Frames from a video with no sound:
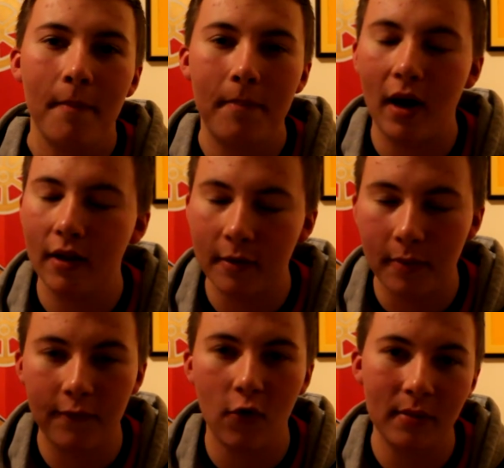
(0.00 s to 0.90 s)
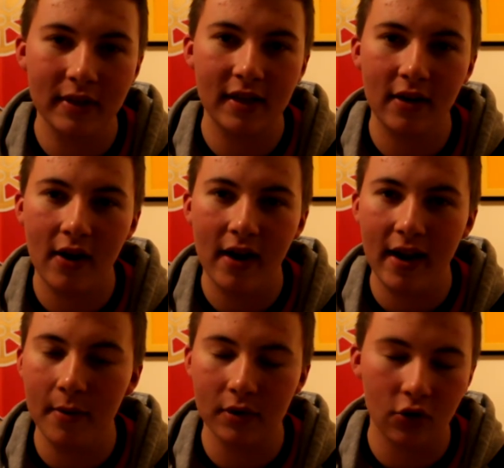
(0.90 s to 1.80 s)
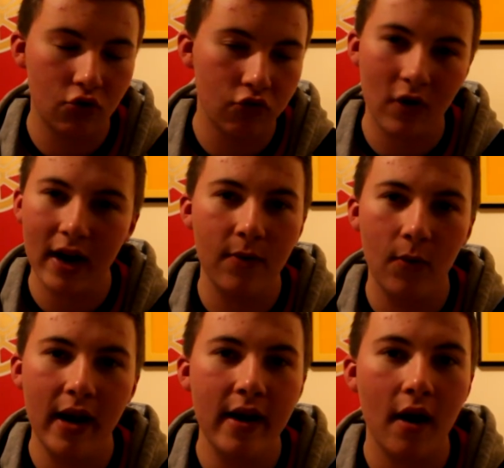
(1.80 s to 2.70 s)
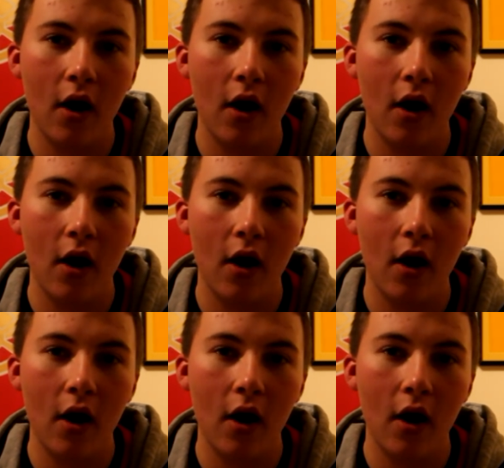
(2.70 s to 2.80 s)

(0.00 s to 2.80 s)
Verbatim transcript: But the performance tonight, it was a great win.